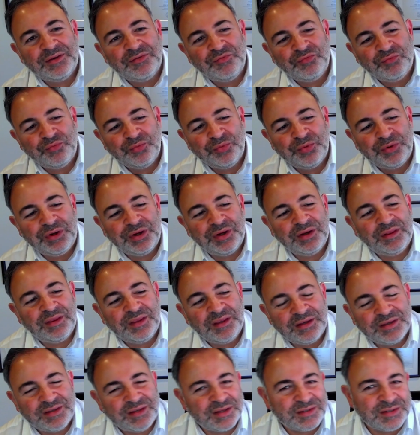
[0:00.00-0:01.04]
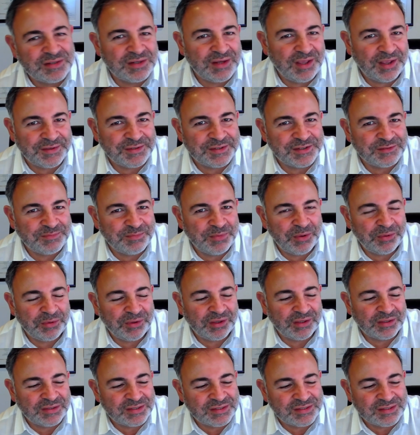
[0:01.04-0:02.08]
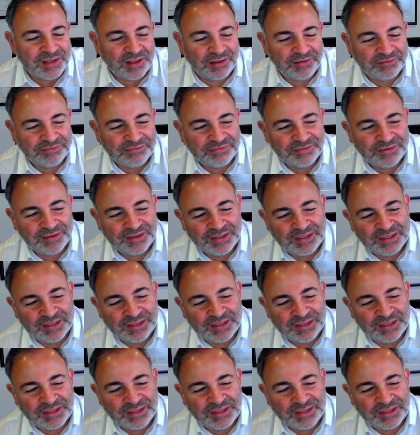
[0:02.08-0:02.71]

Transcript: really does not smoke itself.